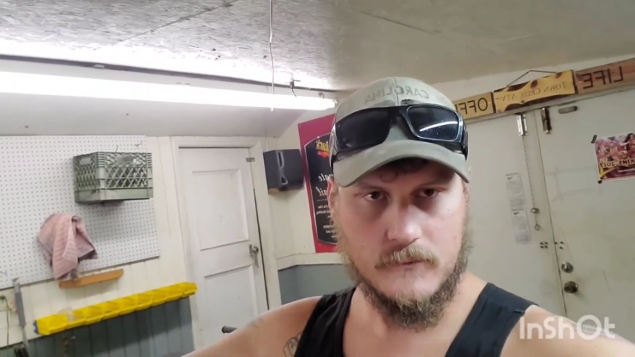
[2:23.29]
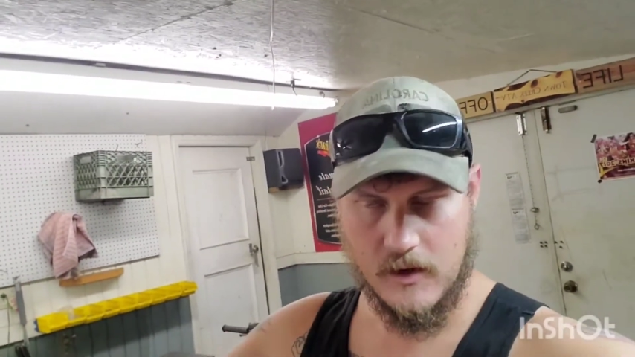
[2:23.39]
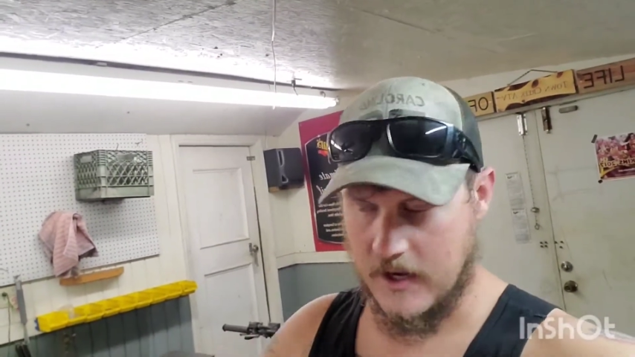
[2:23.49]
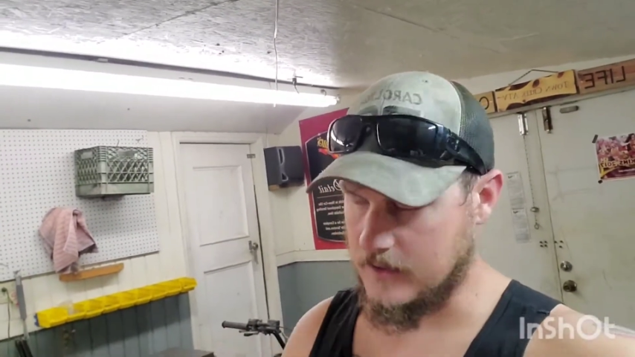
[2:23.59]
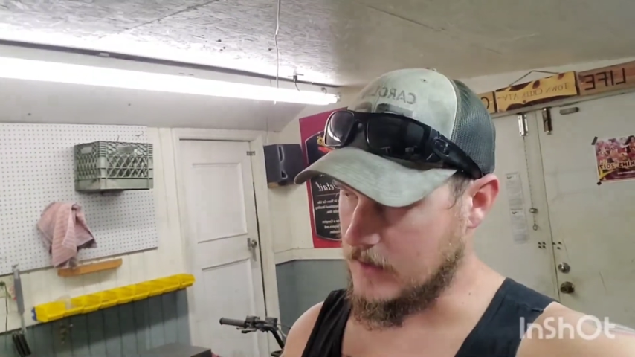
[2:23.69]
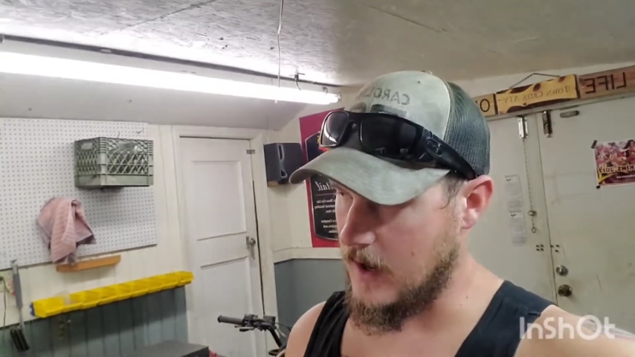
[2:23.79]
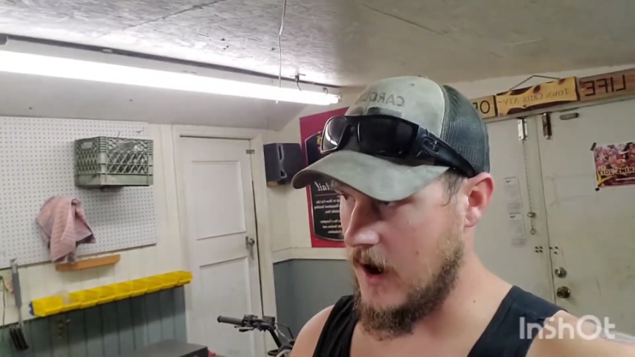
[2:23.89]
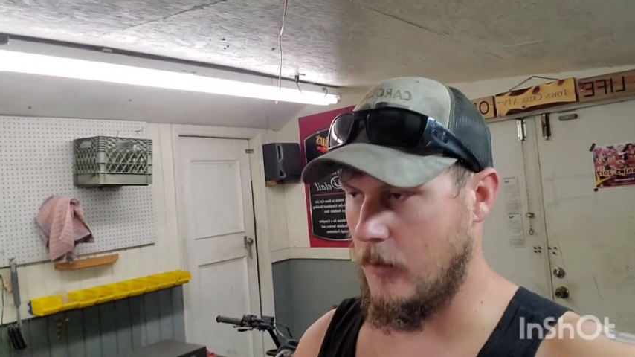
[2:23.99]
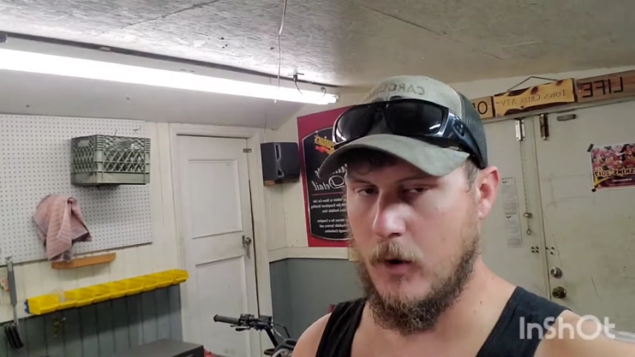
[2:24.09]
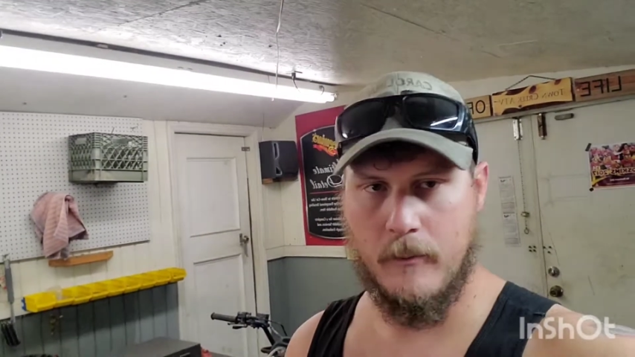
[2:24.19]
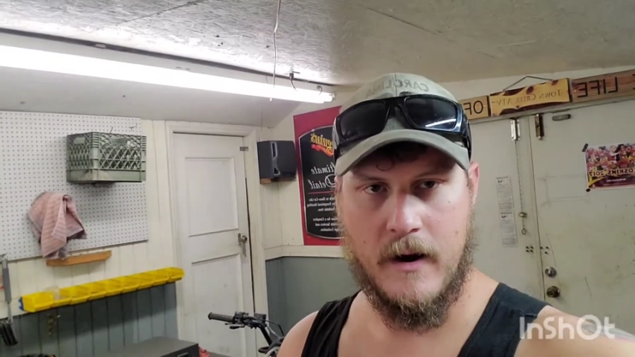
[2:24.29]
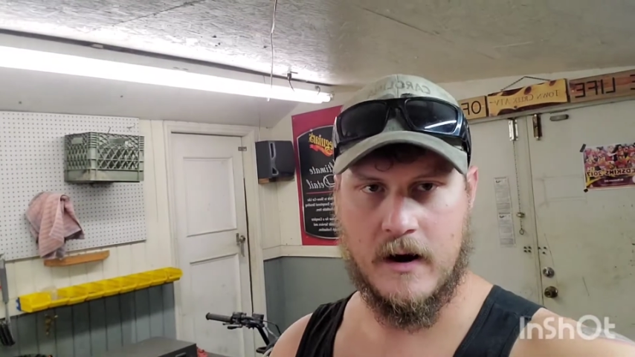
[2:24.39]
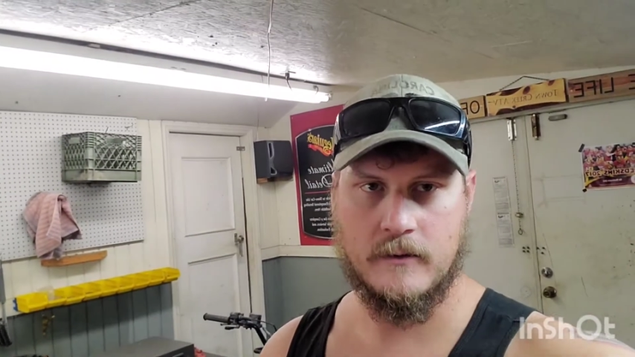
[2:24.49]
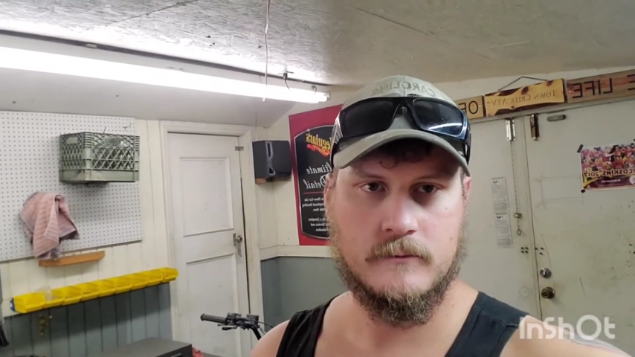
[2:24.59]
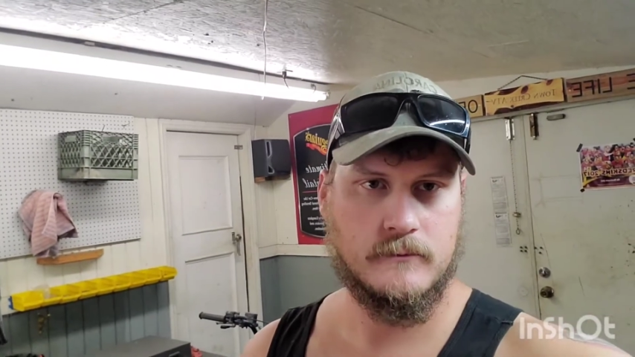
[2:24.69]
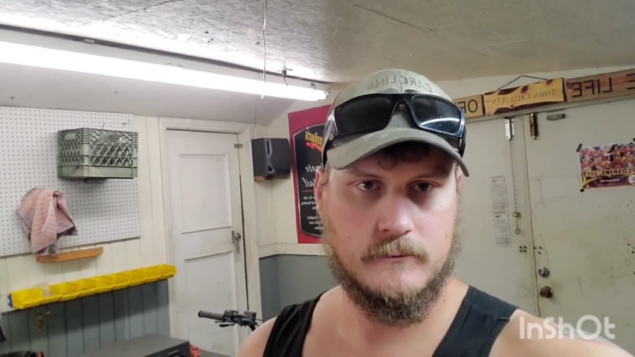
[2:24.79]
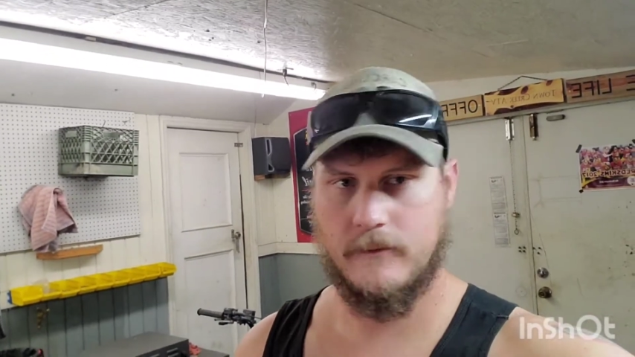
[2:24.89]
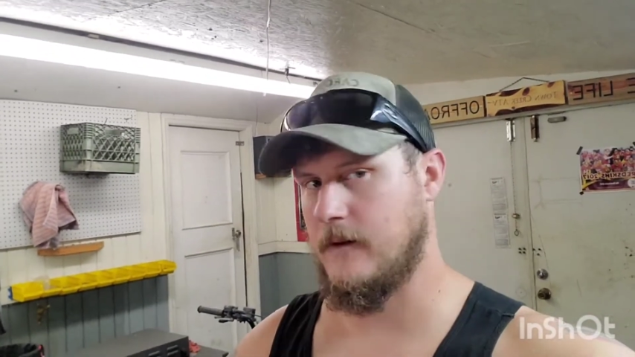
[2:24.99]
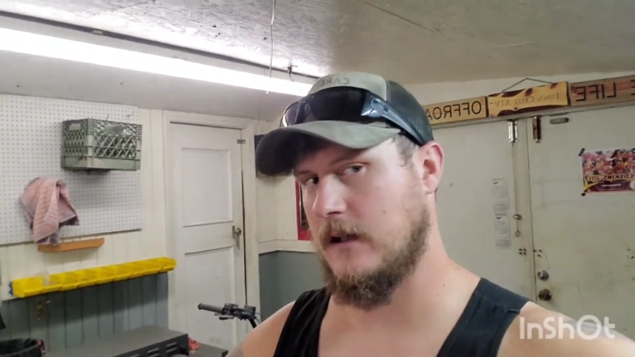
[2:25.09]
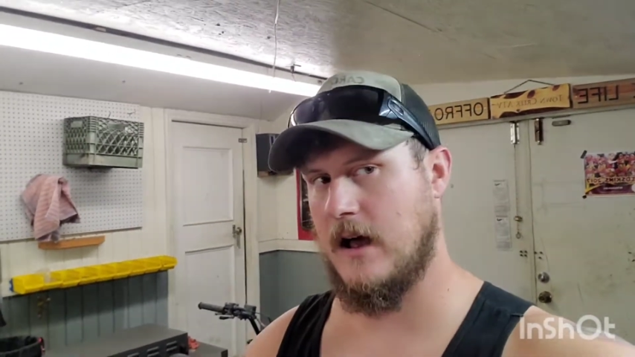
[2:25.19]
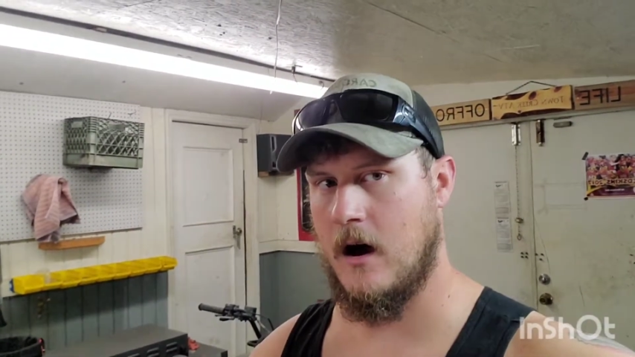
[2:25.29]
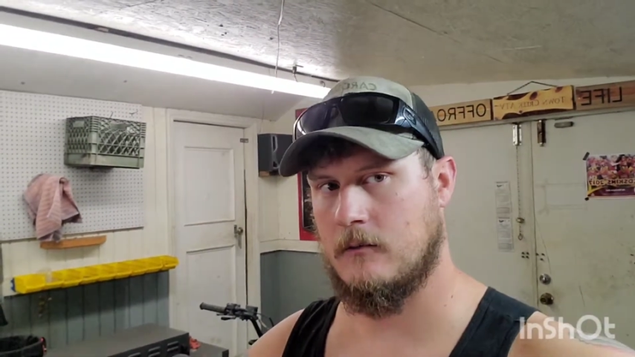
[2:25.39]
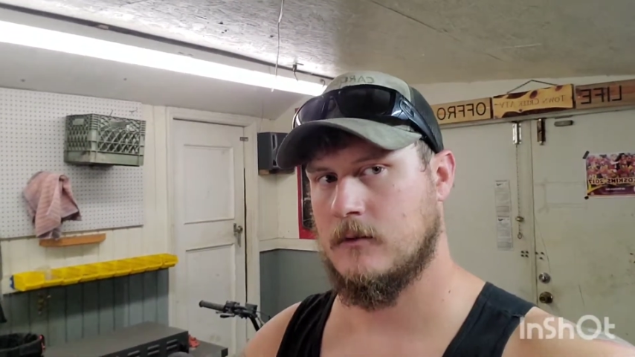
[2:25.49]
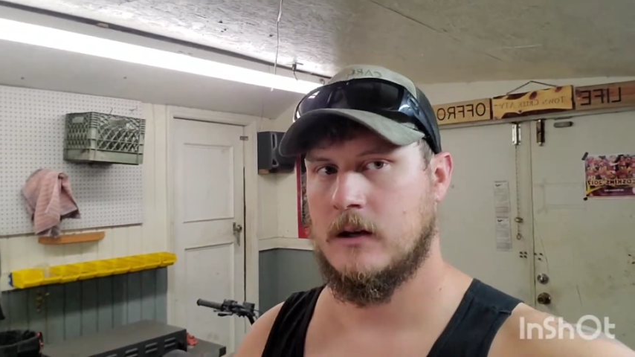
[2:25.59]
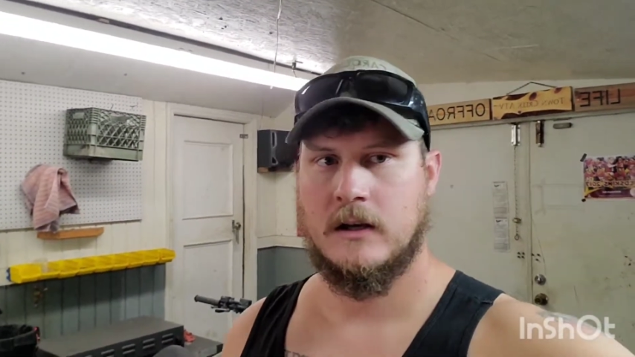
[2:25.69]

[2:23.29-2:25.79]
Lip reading: Right? Wheel bearing fell out.